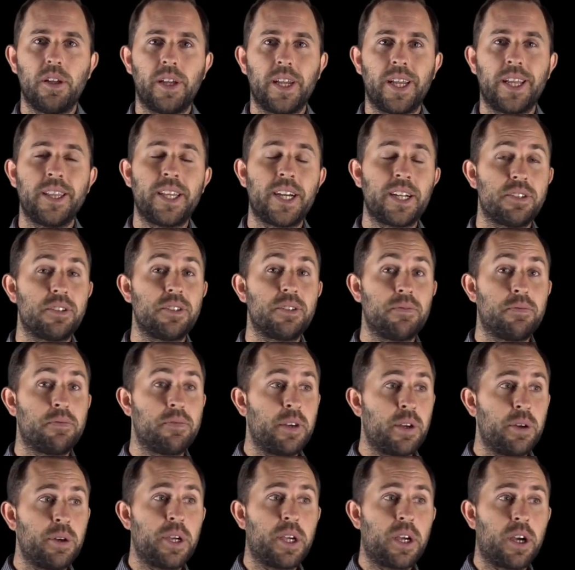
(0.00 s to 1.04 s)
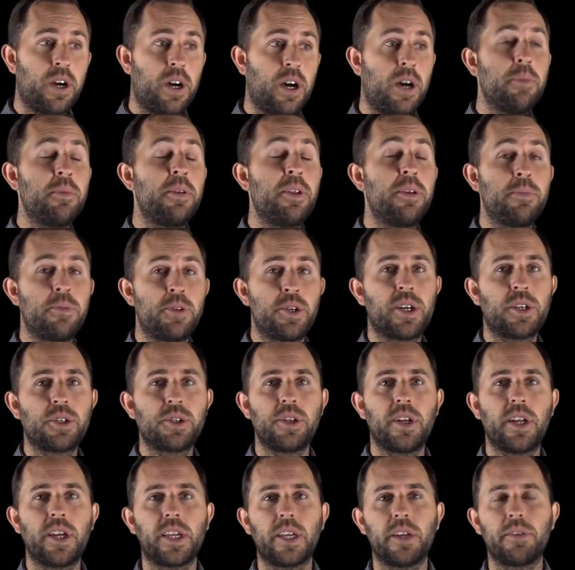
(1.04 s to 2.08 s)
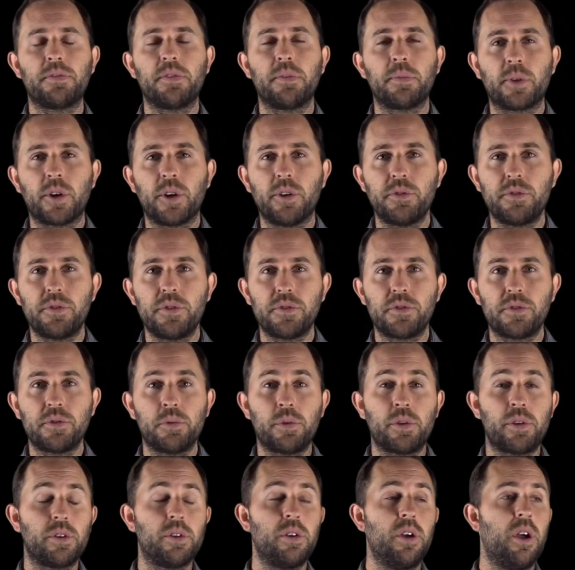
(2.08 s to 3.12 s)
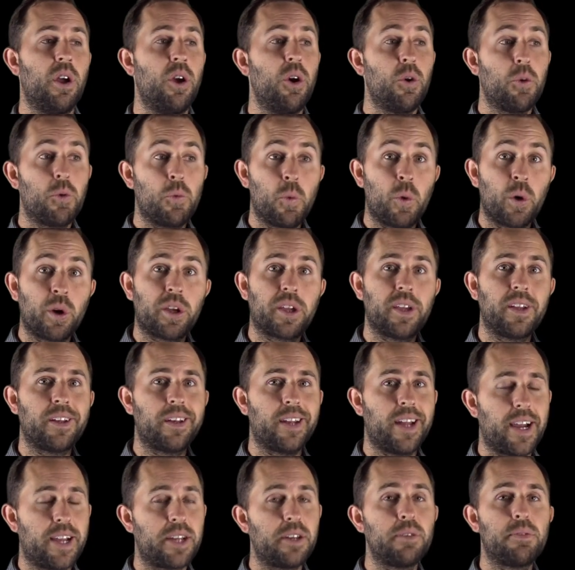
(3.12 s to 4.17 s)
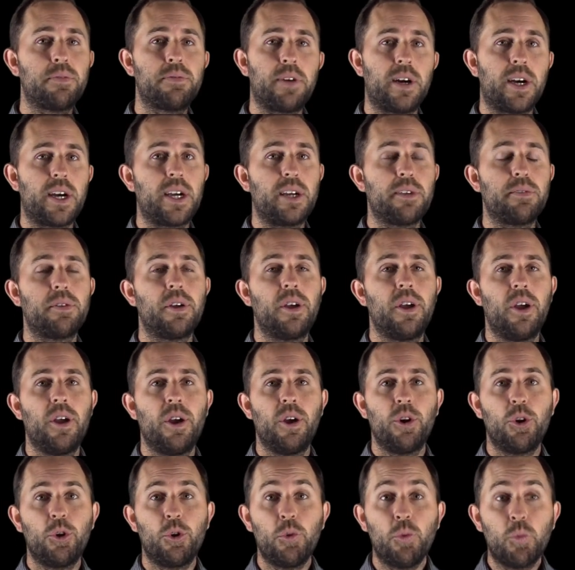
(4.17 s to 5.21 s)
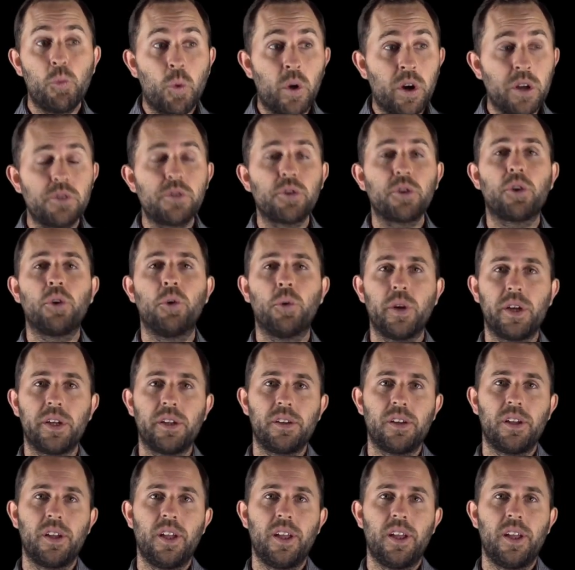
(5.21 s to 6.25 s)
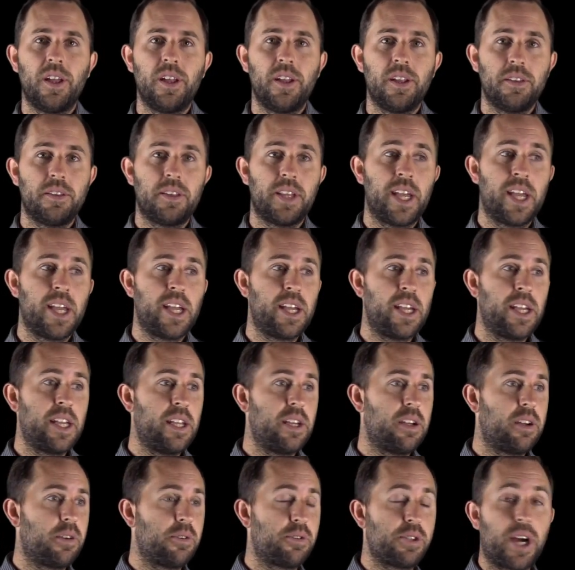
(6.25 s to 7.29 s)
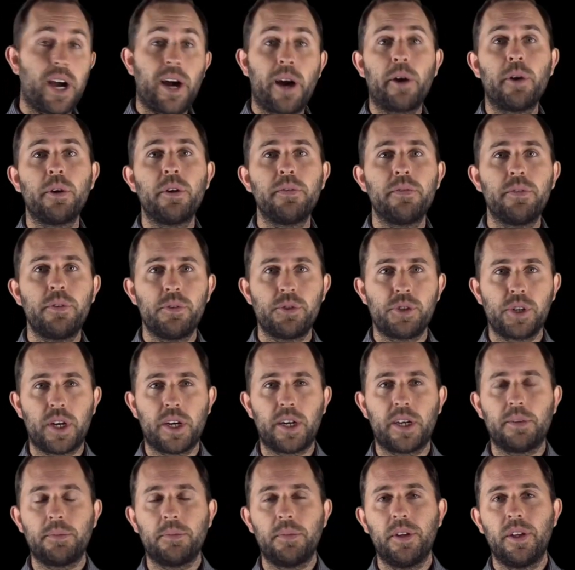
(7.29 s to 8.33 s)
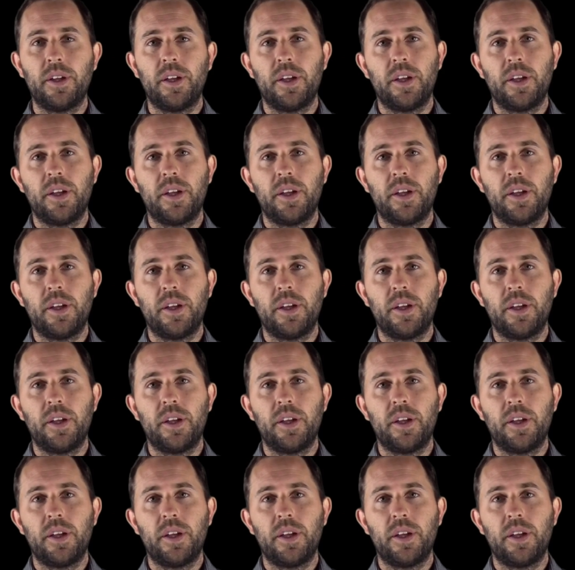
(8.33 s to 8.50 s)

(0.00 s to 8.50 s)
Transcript: And that's a very common objection I get from coaches who are working nine to five, who want to quit. They are tired of their job.